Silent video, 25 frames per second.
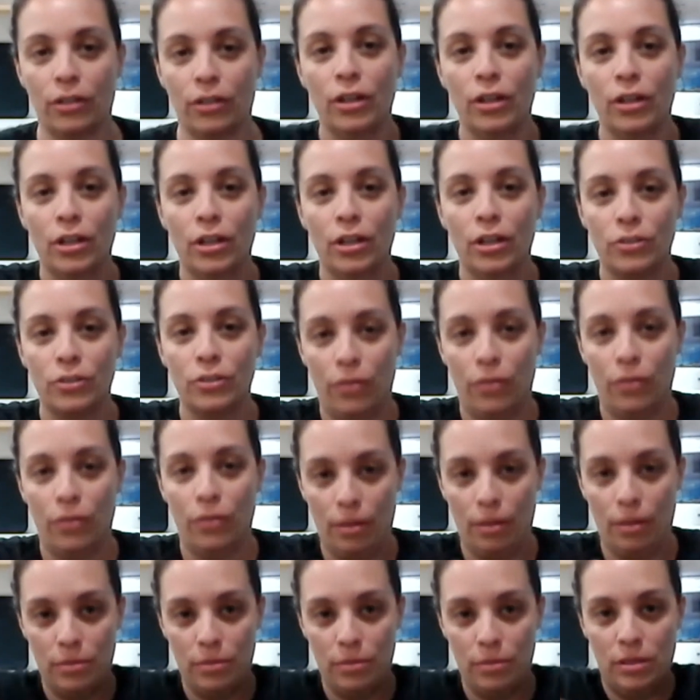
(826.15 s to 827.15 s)
So thumb
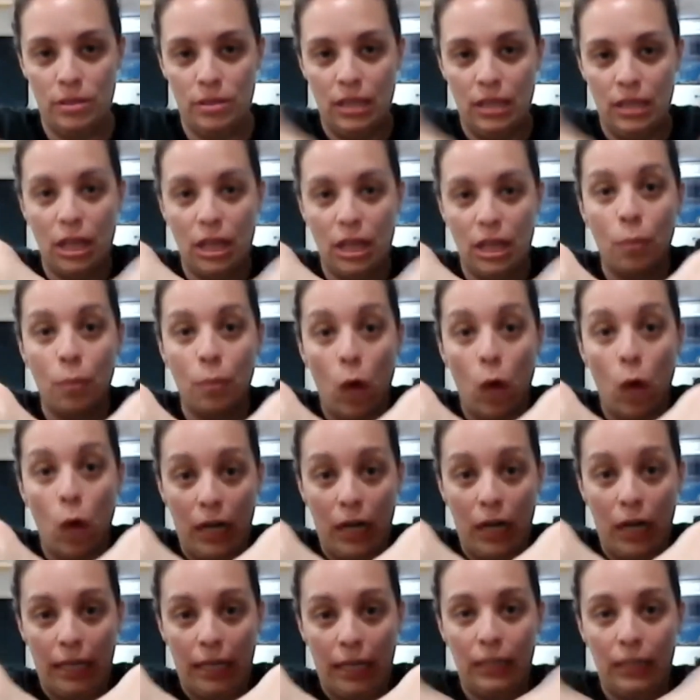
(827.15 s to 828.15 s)

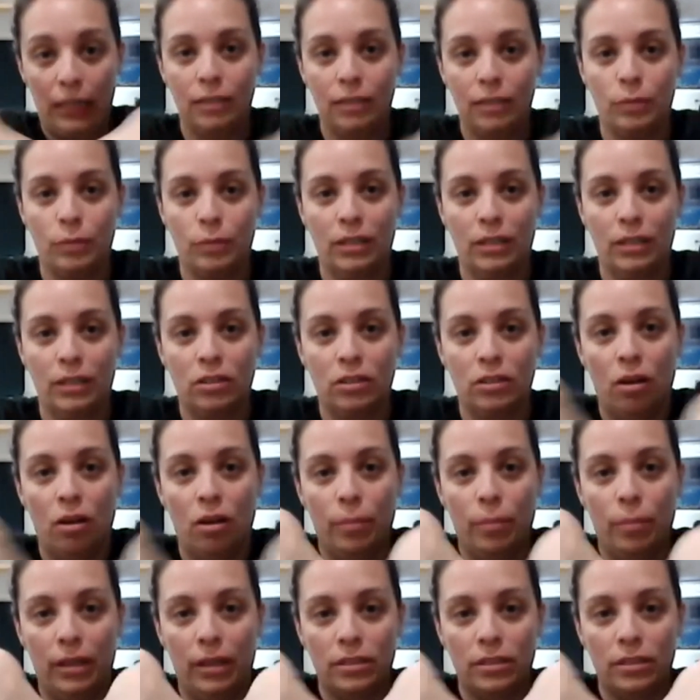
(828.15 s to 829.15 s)
walking is what it's called, but
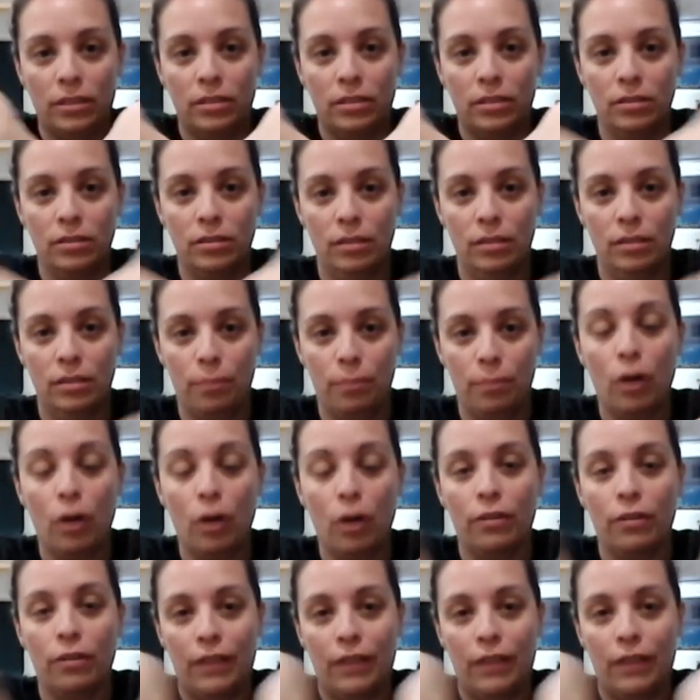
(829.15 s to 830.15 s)
it's part of the
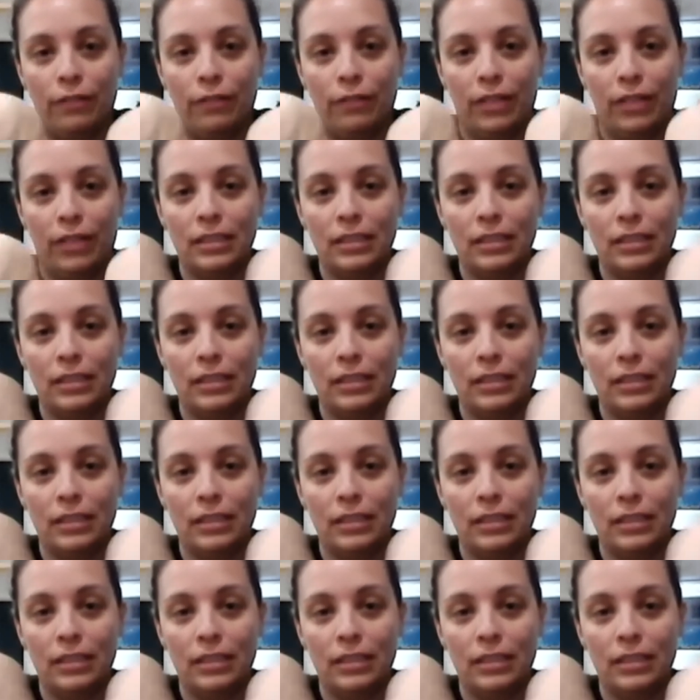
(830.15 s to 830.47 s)
VitaFlex.